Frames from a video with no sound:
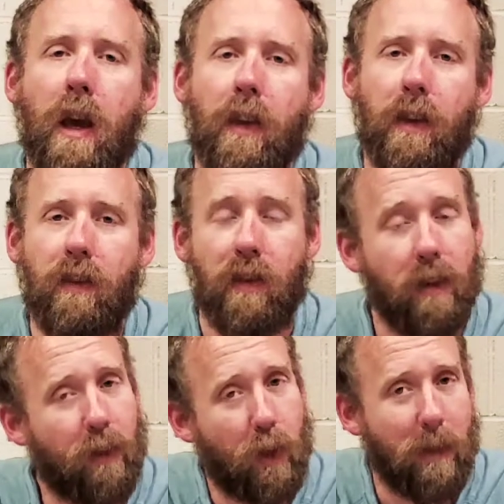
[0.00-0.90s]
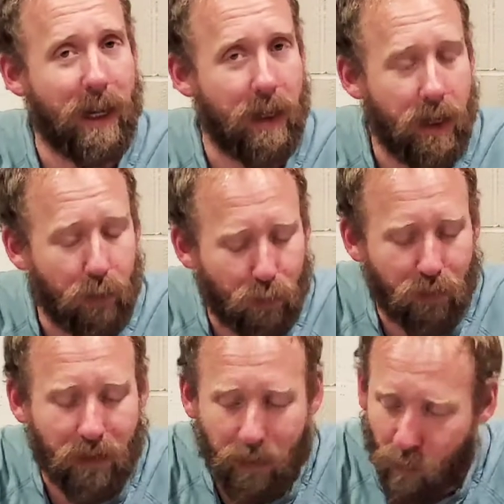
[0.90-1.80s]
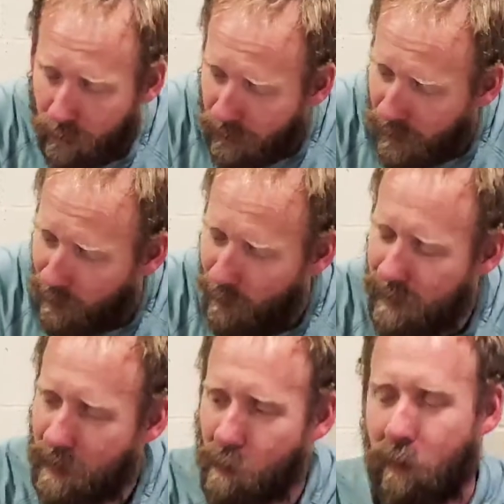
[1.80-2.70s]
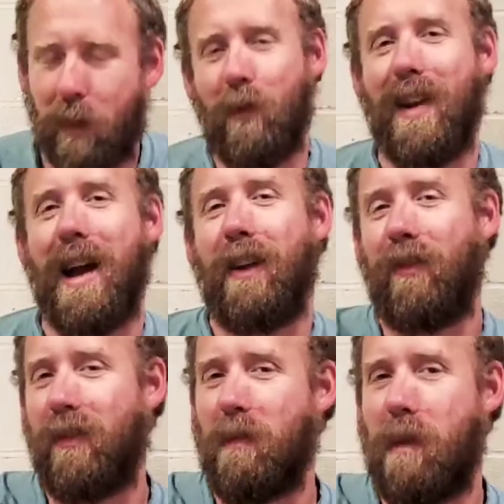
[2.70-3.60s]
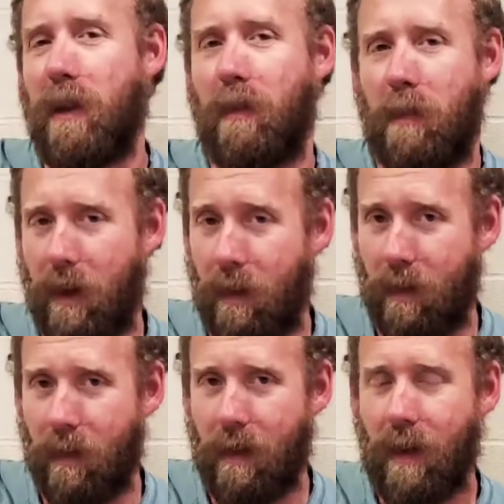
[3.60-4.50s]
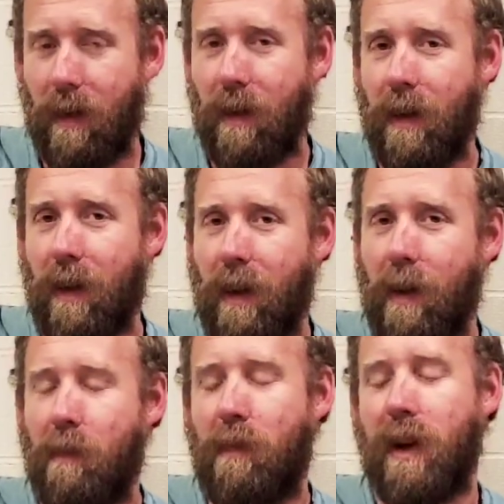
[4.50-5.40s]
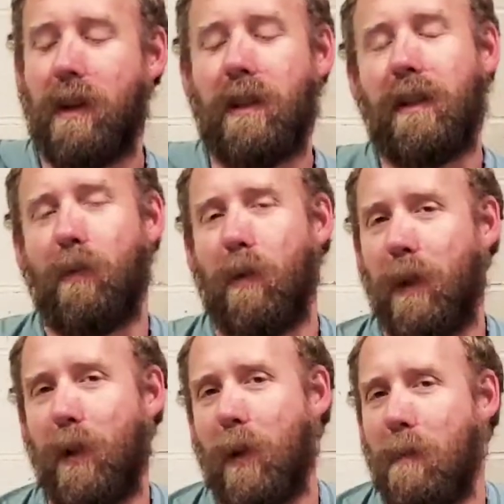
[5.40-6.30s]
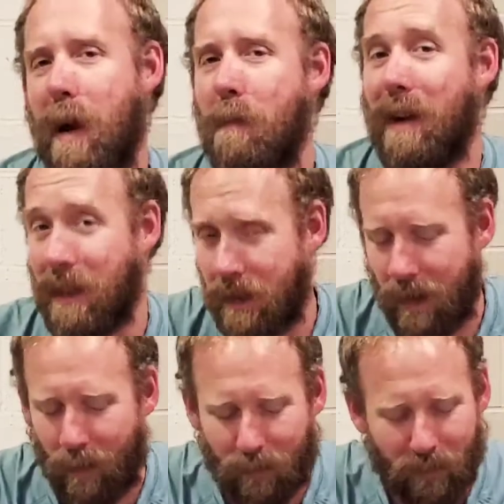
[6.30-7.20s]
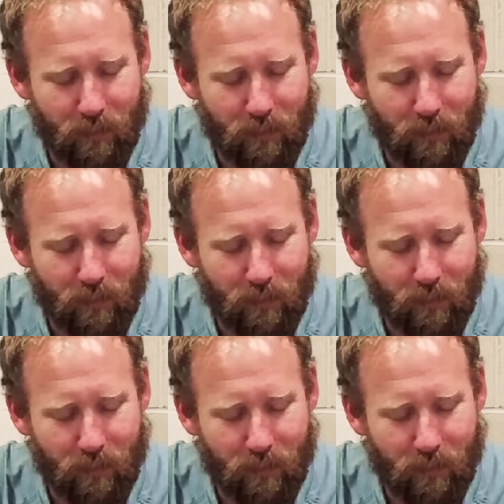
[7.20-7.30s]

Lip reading: This is going to be an interesting review. A review not just about the beer, but it's a review about myself.